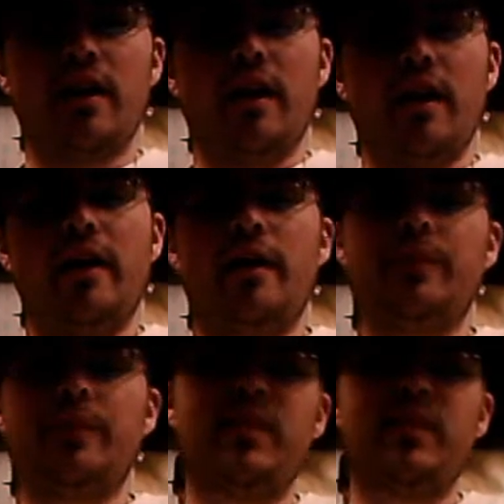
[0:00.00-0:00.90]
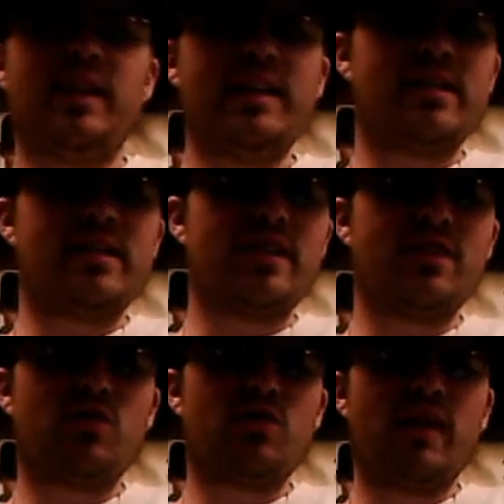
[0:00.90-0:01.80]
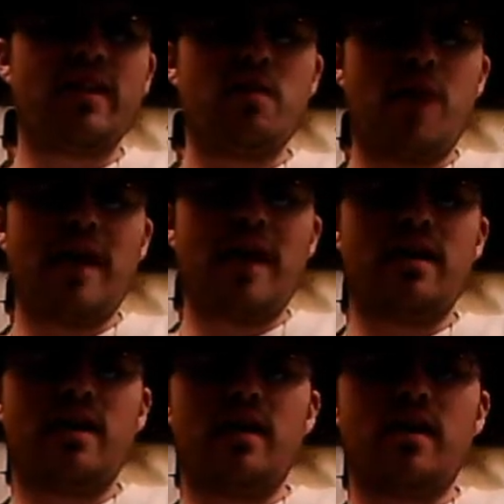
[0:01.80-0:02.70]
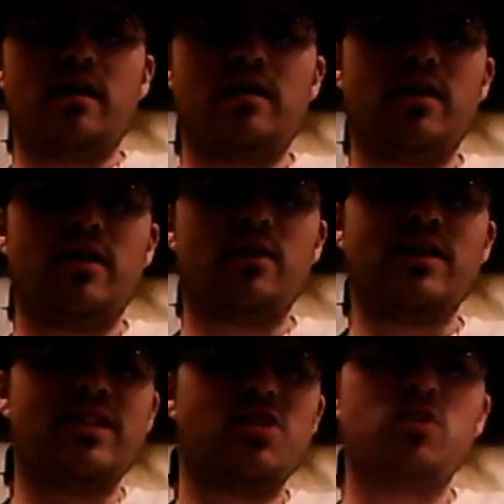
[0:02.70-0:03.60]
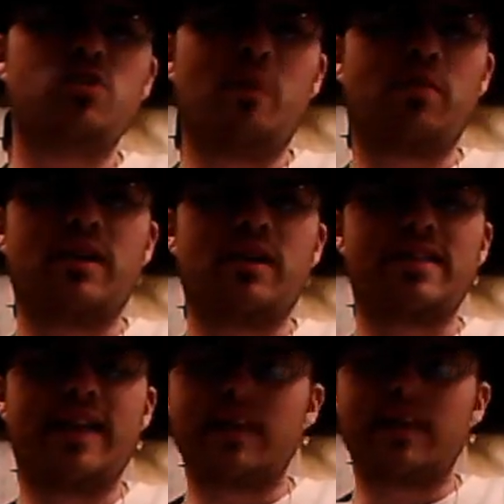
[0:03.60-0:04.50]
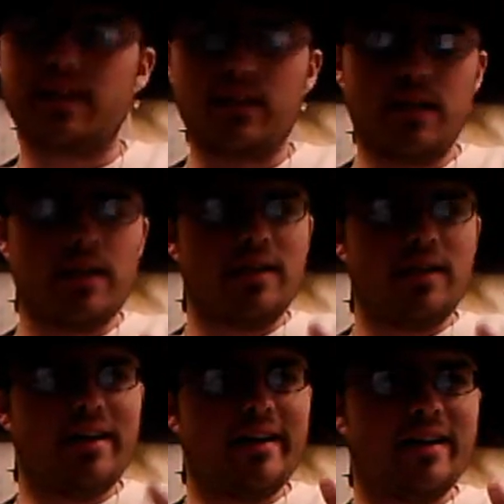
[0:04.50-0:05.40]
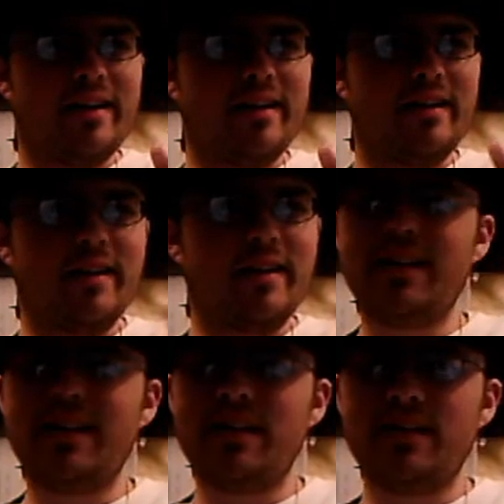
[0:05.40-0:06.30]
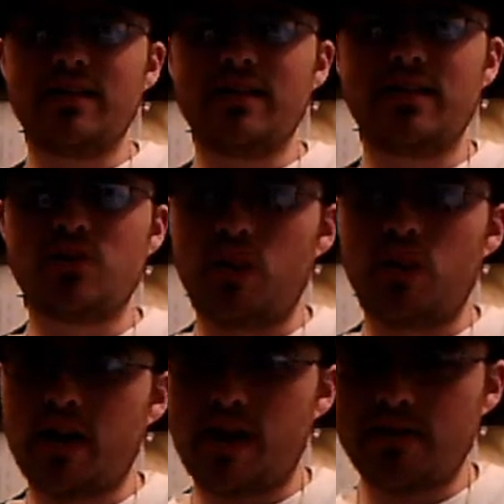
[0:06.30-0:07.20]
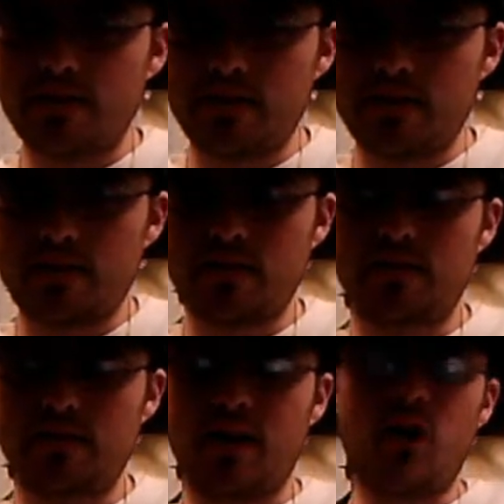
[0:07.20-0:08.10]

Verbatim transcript: Um, it's it's directed by uh, you know, excuse my pronunciation, uh, Genndy Tartakovsky. I